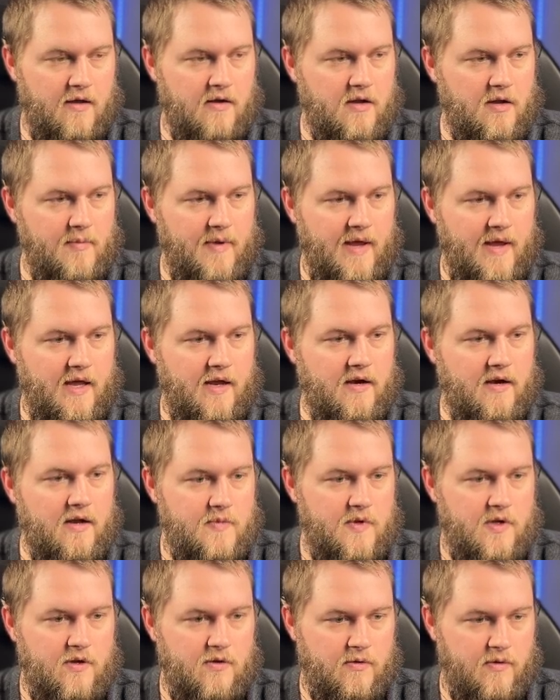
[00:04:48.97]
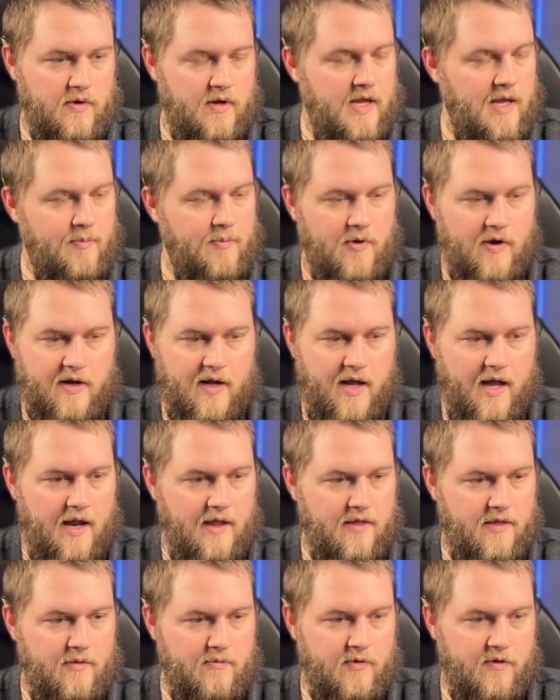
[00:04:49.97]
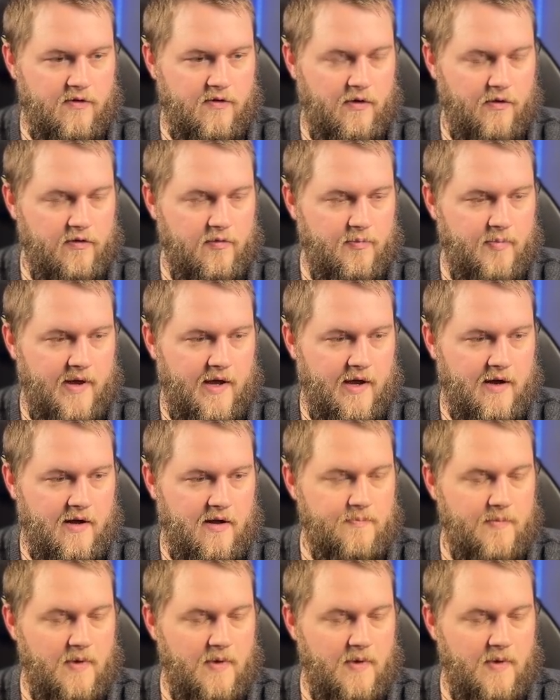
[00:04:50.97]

command. You'll keep on getting the results back.